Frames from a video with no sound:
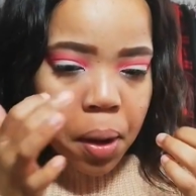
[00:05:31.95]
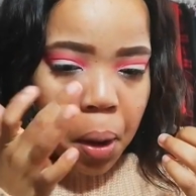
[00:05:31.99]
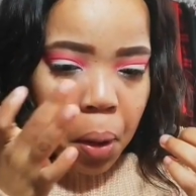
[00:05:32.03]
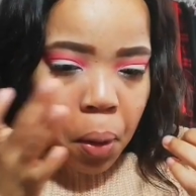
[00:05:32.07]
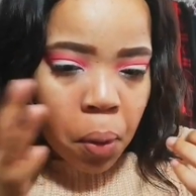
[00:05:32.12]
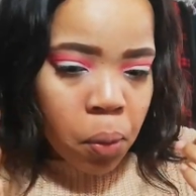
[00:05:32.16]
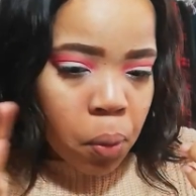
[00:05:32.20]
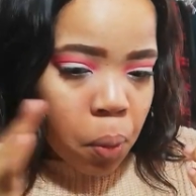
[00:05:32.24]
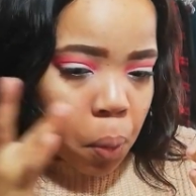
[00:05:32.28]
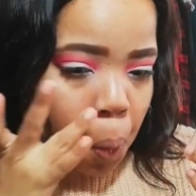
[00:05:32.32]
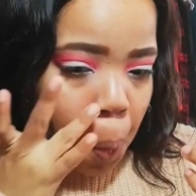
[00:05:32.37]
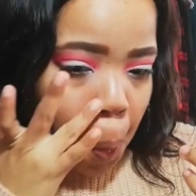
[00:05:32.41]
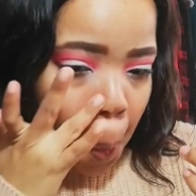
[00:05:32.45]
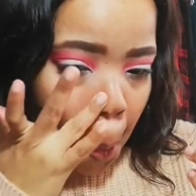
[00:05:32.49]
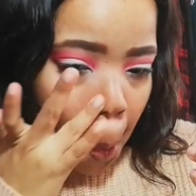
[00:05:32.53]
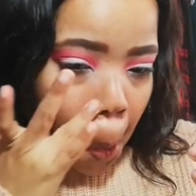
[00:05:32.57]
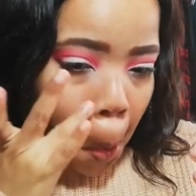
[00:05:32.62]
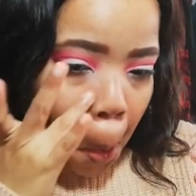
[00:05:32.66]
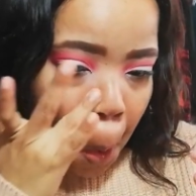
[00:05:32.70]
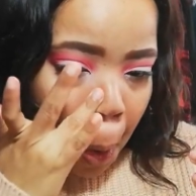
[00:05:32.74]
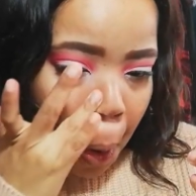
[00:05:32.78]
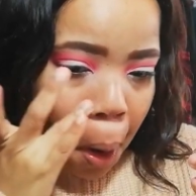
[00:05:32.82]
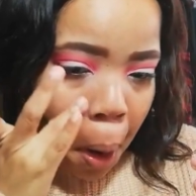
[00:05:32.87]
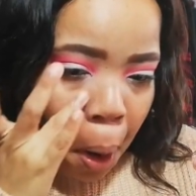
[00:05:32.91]
Ooh,
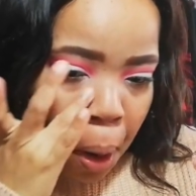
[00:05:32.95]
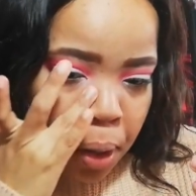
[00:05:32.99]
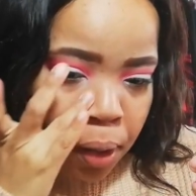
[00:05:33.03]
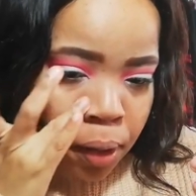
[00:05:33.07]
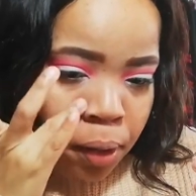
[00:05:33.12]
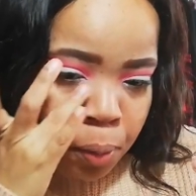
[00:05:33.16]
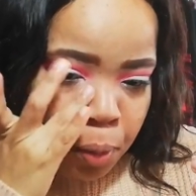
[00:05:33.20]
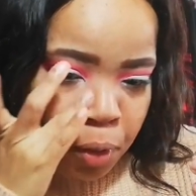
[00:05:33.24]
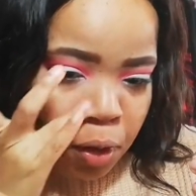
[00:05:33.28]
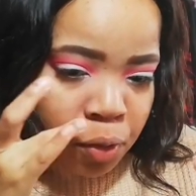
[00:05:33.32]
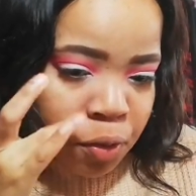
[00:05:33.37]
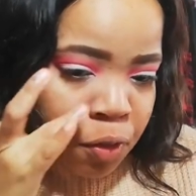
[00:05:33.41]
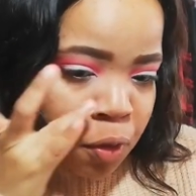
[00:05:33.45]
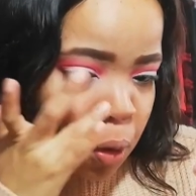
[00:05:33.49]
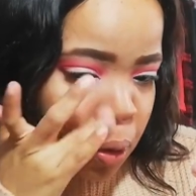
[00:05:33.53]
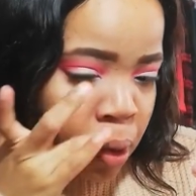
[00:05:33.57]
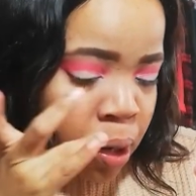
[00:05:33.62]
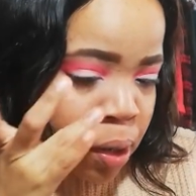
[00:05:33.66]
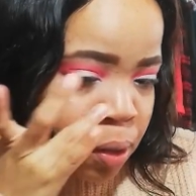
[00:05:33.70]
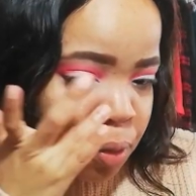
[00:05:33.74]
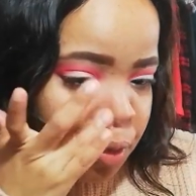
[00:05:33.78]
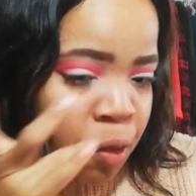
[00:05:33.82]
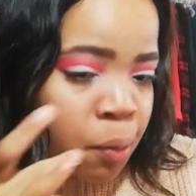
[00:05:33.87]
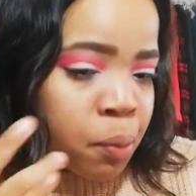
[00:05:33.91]
a little bit of
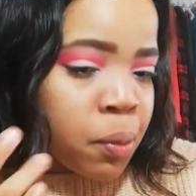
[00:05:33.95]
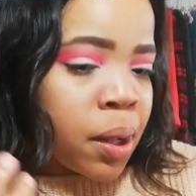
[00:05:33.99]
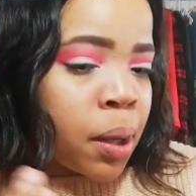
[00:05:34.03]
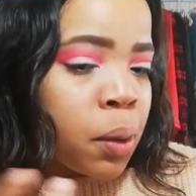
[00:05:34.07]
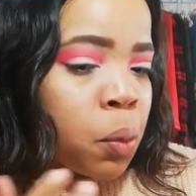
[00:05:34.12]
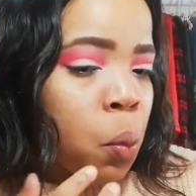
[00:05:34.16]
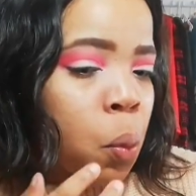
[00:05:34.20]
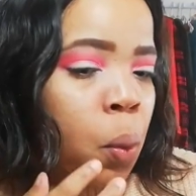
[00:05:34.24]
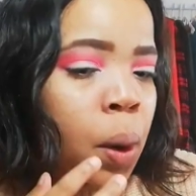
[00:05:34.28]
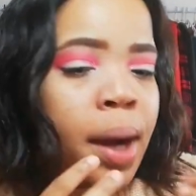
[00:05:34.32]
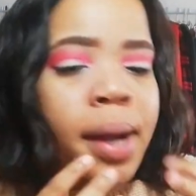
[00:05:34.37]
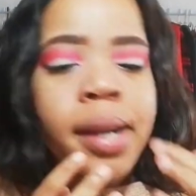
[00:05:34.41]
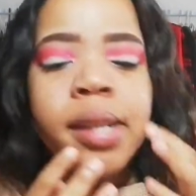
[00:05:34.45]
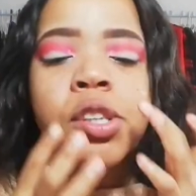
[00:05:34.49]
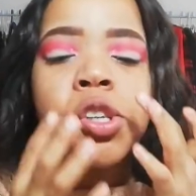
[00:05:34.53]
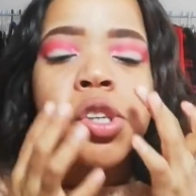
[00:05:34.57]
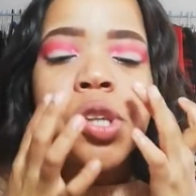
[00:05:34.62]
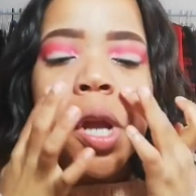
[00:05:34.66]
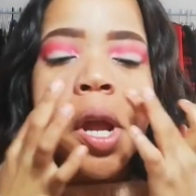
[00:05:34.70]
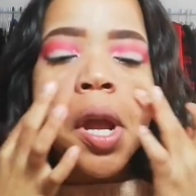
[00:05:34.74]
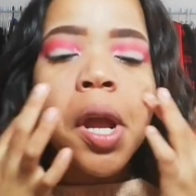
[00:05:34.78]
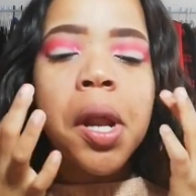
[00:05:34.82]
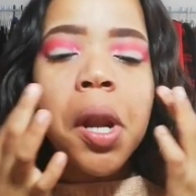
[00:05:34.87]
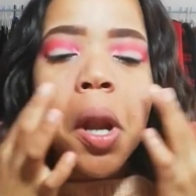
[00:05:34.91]
fallout from that white
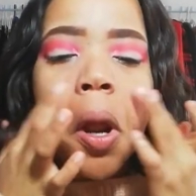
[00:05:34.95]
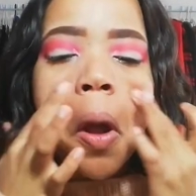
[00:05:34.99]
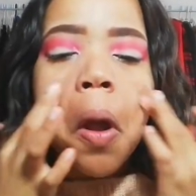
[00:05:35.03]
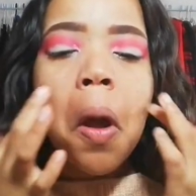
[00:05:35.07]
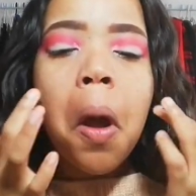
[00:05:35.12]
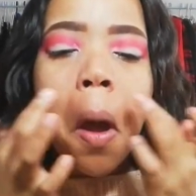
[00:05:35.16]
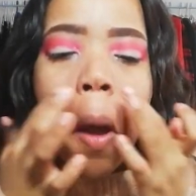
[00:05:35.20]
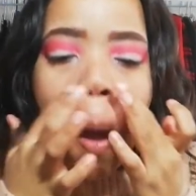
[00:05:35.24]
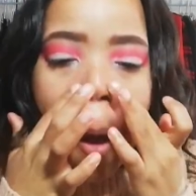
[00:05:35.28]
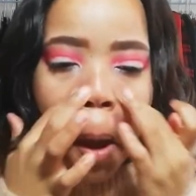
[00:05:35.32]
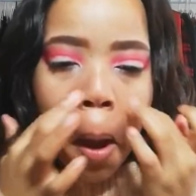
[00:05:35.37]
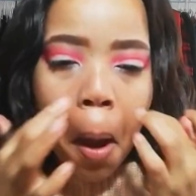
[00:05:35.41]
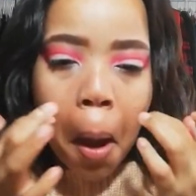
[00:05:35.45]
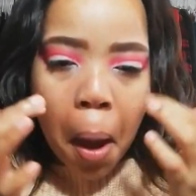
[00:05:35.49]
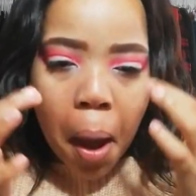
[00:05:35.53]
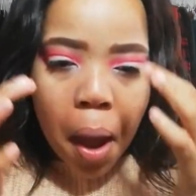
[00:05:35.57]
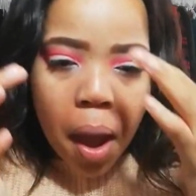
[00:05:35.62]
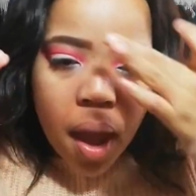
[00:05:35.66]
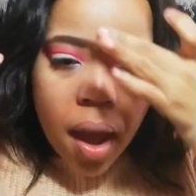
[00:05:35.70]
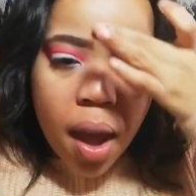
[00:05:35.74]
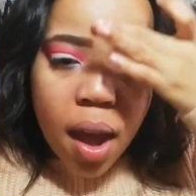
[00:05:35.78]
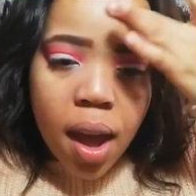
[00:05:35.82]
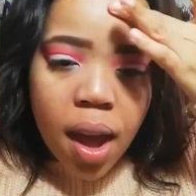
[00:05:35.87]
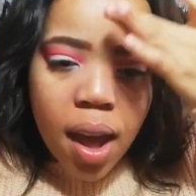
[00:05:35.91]
shade,
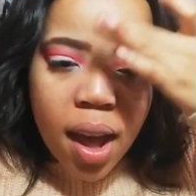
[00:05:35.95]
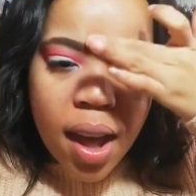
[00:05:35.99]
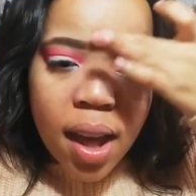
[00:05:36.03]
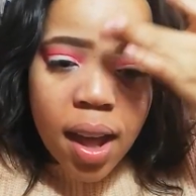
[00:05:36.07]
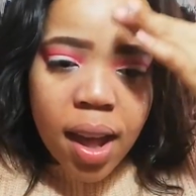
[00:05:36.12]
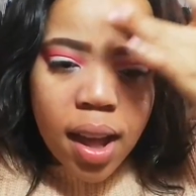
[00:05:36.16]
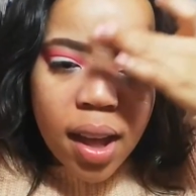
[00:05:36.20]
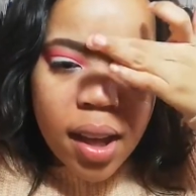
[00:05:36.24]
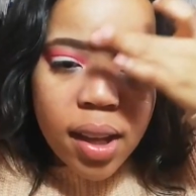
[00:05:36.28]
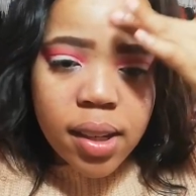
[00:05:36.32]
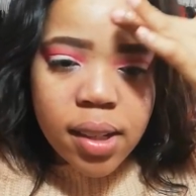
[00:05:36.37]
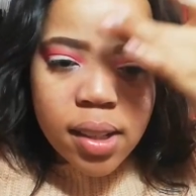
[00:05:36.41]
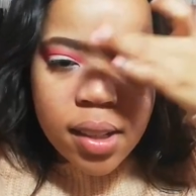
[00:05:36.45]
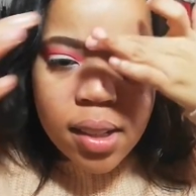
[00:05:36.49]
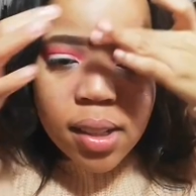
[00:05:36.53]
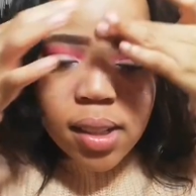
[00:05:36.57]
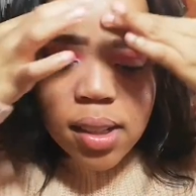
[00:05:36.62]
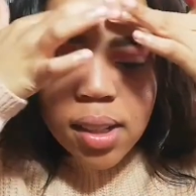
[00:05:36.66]
and